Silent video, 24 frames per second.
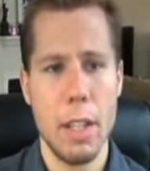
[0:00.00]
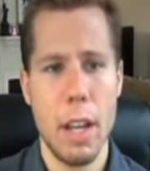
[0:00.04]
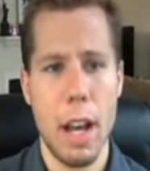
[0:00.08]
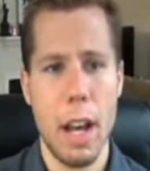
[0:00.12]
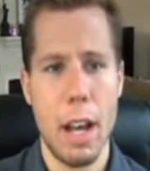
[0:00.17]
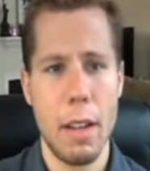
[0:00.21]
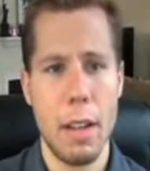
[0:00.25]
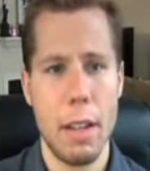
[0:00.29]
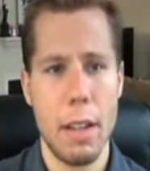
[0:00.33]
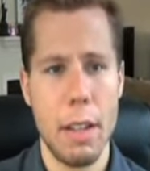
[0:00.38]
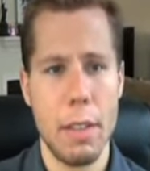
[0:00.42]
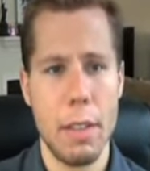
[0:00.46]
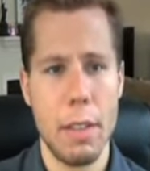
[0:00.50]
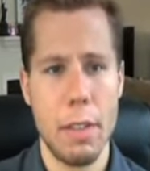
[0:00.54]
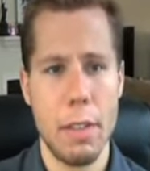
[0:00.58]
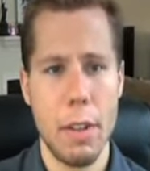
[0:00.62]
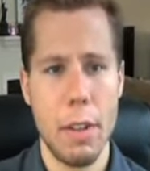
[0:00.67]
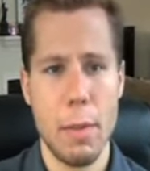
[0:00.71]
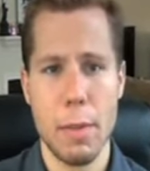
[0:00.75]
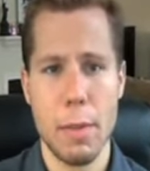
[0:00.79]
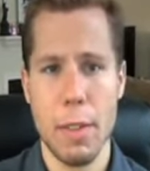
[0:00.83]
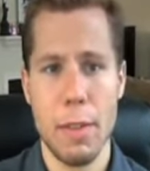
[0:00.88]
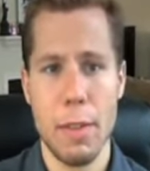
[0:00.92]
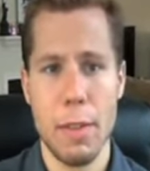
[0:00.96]
uh, in
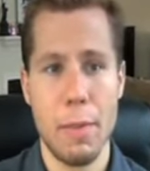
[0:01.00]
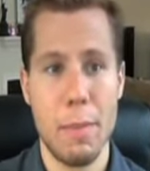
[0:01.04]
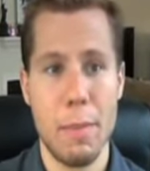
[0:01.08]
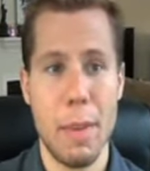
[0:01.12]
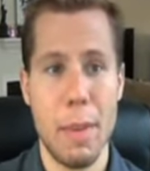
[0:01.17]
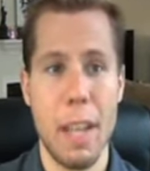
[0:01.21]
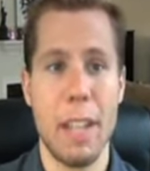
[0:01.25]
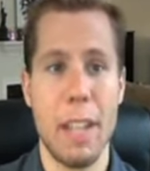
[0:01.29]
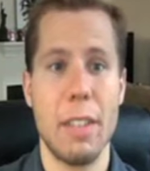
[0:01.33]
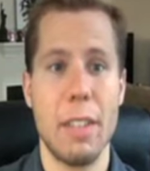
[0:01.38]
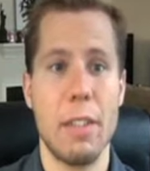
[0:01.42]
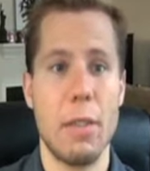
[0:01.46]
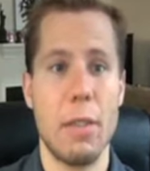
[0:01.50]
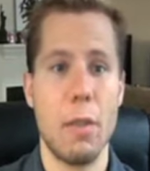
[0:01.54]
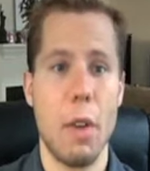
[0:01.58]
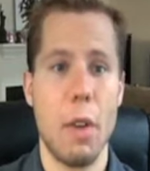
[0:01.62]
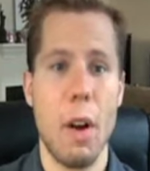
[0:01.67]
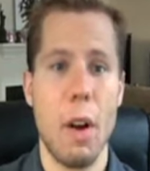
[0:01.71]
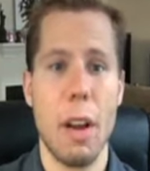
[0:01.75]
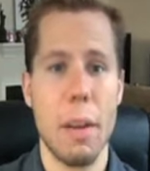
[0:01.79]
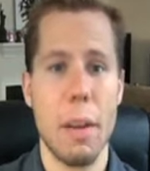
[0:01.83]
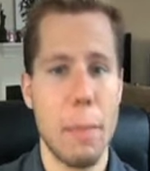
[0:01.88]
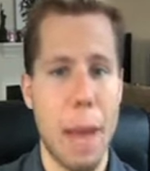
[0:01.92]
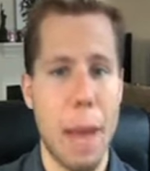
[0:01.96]
terms of big
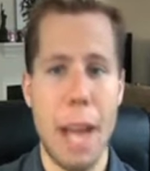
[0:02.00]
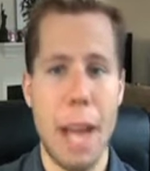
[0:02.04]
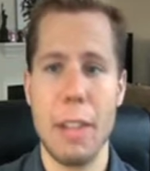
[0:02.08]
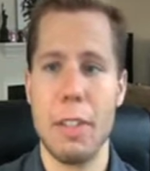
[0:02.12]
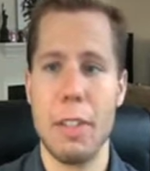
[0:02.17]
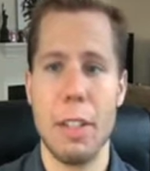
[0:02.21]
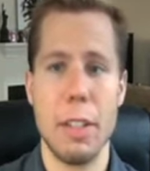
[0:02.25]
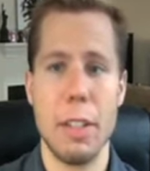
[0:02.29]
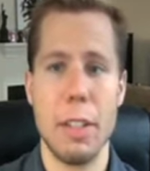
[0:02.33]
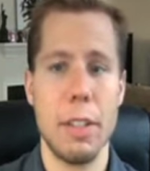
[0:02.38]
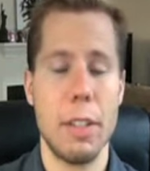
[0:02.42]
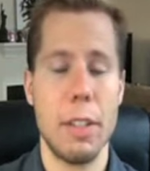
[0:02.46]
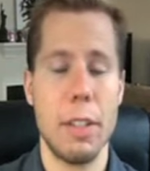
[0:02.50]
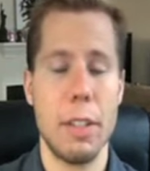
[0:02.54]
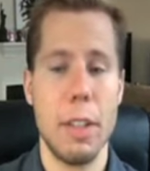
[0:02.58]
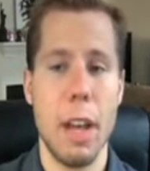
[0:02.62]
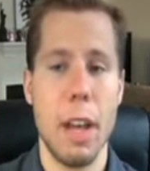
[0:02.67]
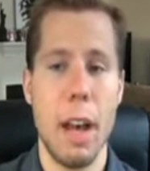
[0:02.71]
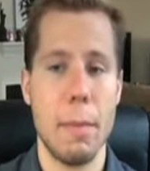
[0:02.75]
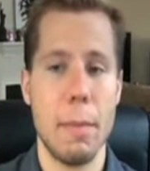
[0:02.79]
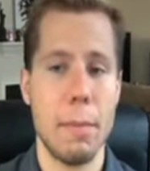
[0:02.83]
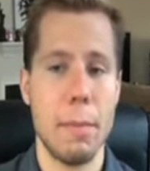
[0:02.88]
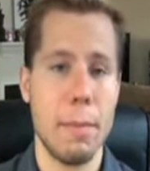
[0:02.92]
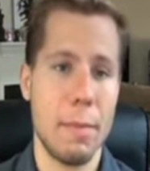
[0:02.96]
drawing matches,
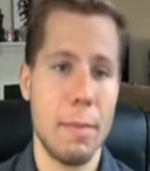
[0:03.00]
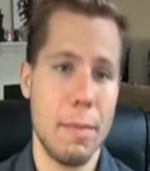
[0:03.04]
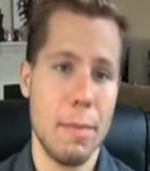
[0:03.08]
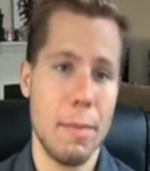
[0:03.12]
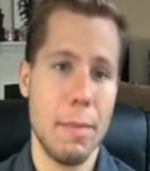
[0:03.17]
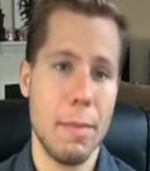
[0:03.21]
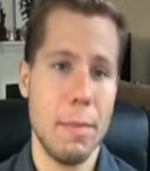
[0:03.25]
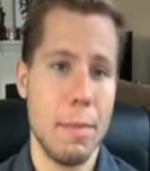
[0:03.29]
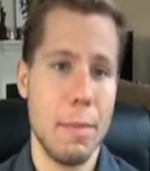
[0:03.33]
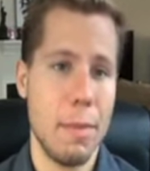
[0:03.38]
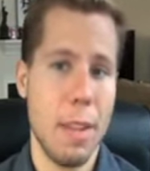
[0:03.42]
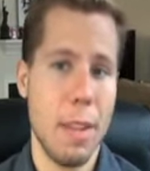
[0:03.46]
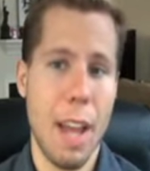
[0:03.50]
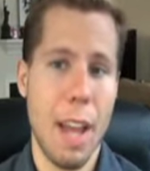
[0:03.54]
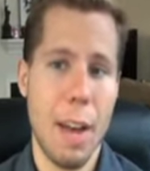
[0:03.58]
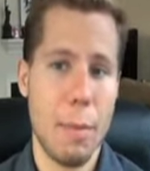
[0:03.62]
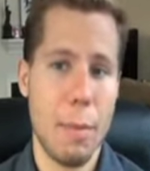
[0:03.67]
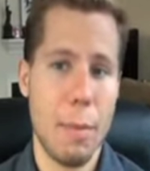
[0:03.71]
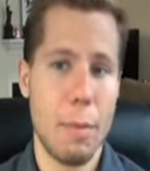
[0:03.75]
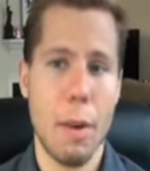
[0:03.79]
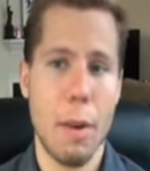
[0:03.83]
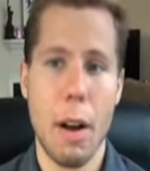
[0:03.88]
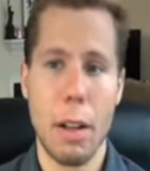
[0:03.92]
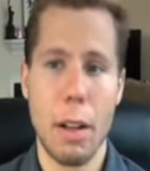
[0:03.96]
um, you
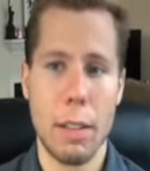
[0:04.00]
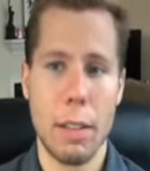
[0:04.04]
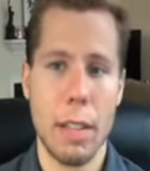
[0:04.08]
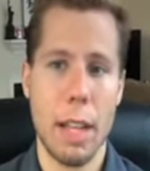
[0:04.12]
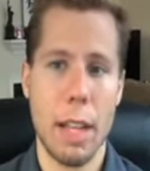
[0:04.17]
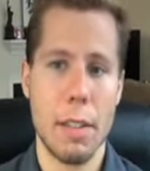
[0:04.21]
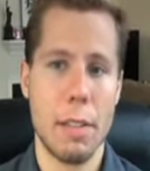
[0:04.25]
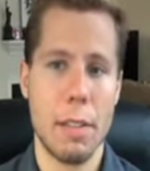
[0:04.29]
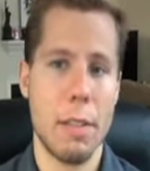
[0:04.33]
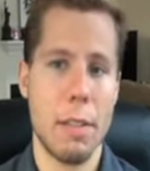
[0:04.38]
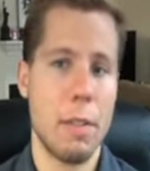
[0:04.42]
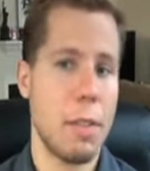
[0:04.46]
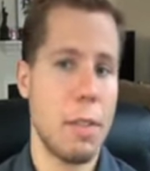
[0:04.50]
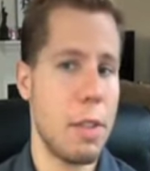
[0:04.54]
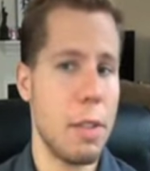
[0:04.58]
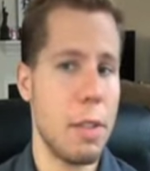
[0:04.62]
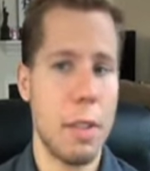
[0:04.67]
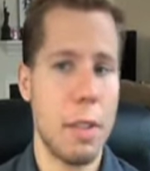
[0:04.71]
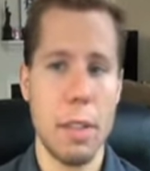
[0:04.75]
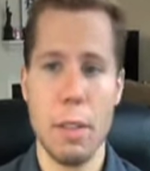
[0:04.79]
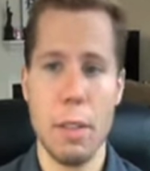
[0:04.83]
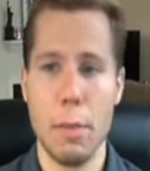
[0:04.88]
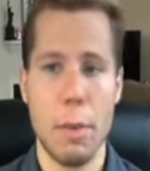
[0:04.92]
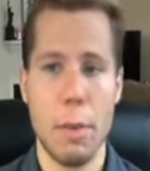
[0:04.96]
have Brock Lesnar, so you
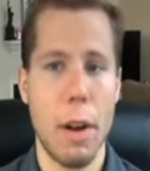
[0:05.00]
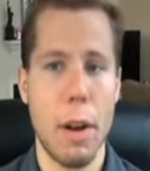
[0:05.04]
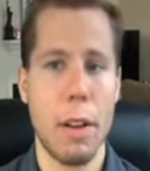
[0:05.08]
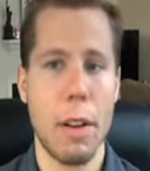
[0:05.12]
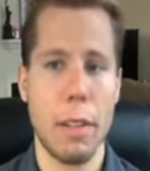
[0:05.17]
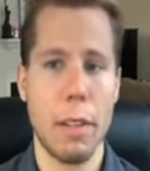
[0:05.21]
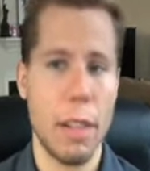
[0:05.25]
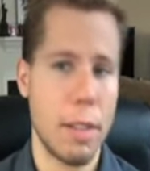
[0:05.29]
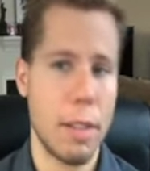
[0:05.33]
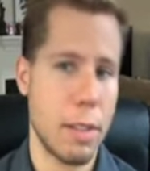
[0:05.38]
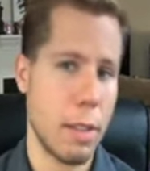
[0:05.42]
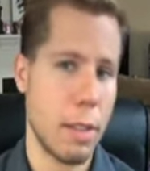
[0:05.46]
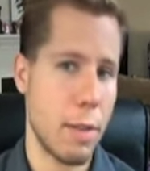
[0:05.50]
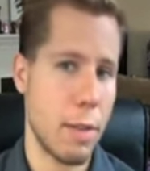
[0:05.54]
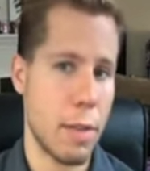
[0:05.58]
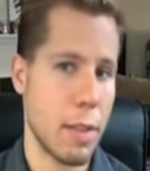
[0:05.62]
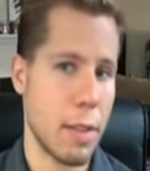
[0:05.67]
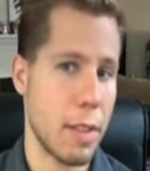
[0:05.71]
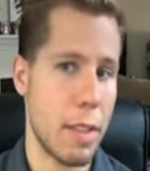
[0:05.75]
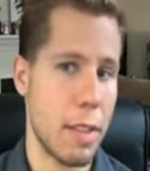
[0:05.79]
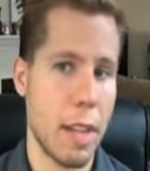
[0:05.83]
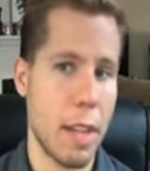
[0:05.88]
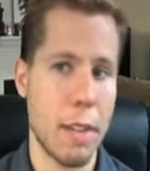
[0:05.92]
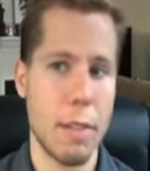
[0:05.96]
can do Brock Lesnar
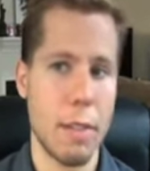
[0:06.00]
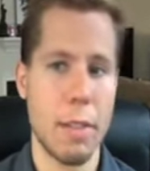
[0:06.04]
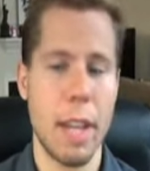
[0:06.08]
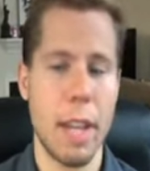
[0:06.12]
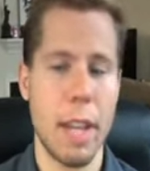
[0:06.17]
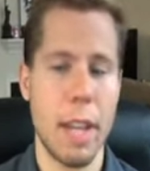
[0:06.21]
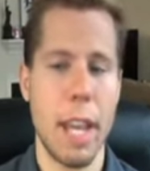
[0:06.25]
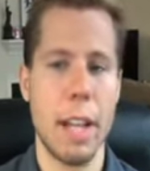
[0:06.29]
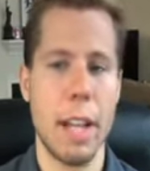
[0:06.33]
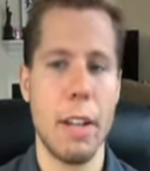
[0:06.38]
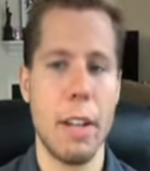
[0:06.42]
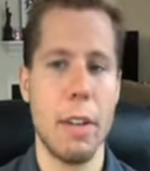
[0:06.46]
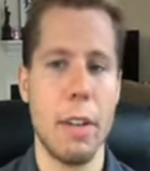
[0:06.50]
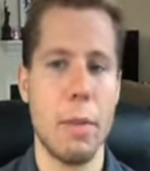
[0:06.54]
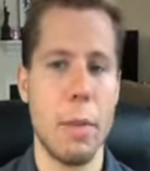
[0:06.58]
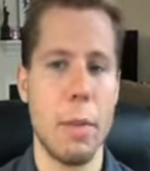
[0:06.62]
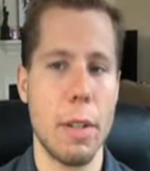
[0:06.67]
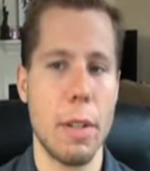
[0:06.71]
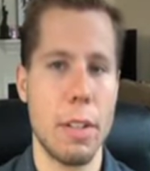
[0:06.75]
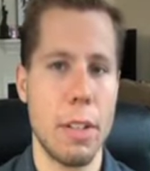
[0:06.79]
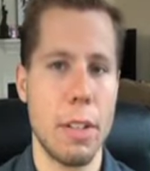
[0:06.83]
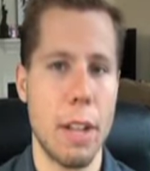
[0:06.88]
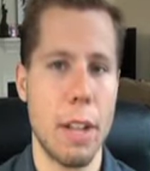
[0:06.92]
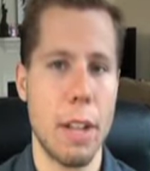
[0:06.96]
versus Undertaker,
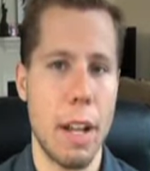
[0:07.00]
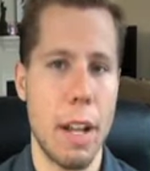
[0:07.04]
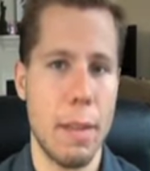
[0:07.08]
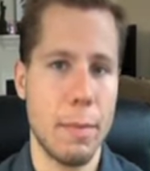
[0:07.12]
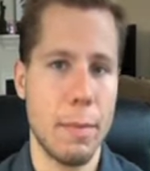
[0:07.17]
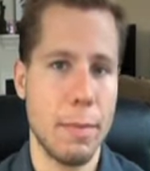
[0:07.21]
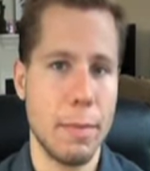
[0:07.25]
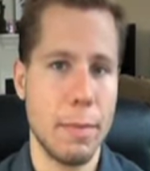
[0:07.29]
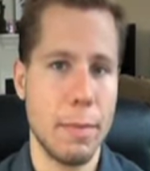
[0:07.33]
which um,